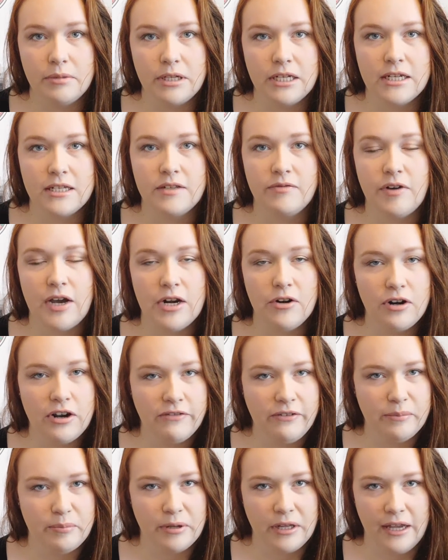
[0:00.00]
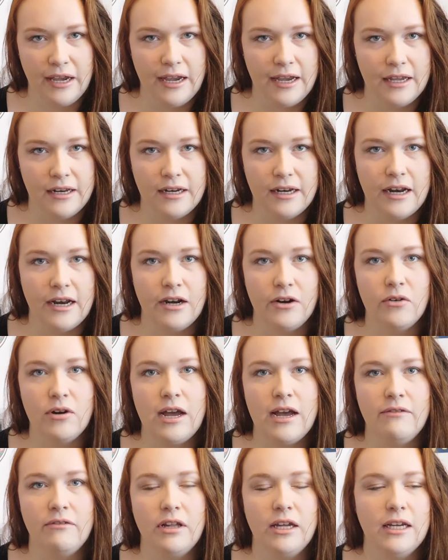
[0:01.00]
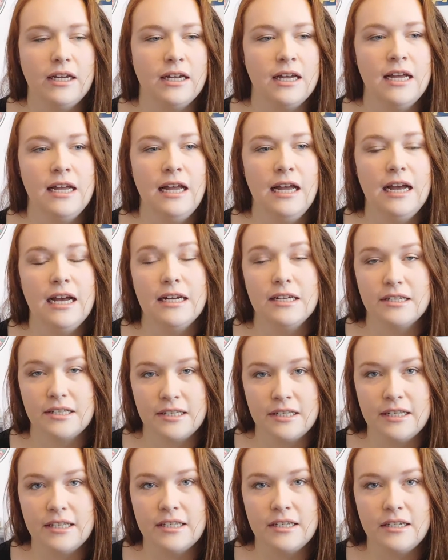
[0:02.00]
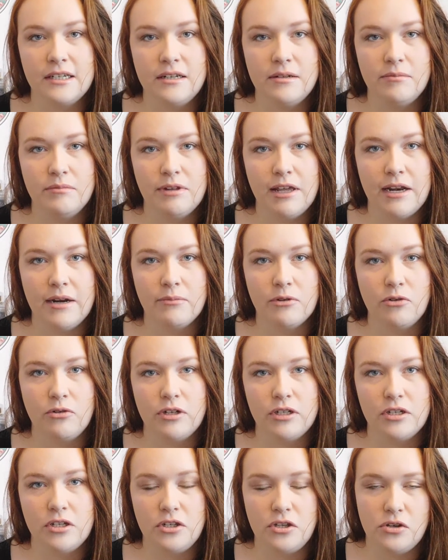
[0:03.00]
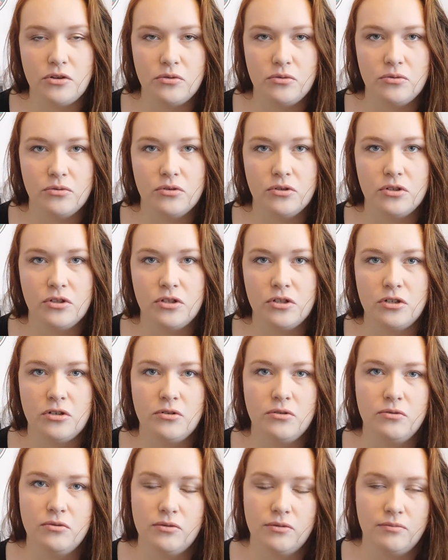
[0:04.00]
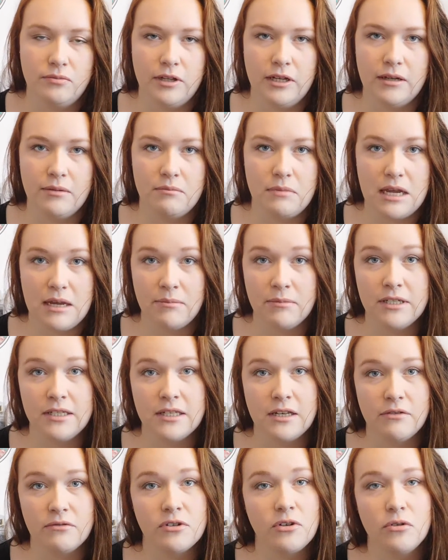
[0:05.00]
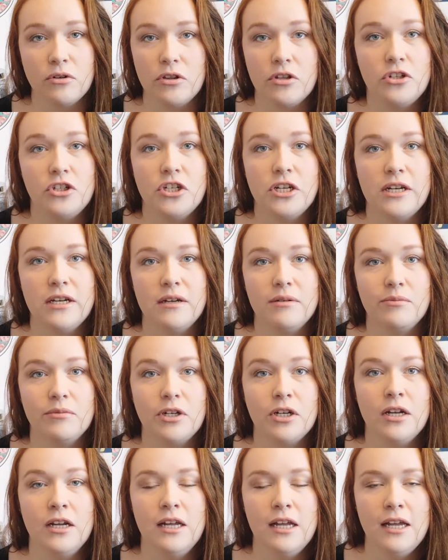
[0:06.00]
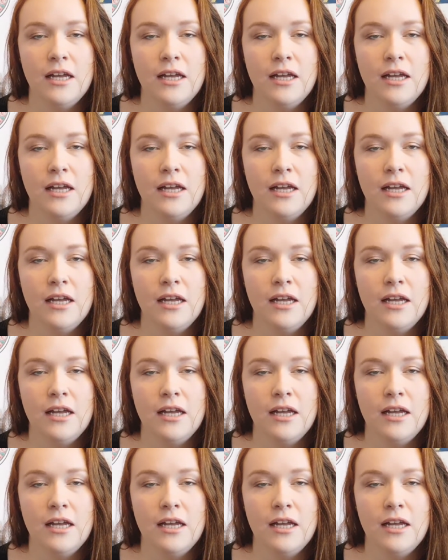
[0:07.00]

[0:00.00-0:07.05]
Because if I don't have a plan and I don't have like a system that I'm going to use to like make myself go to the gym or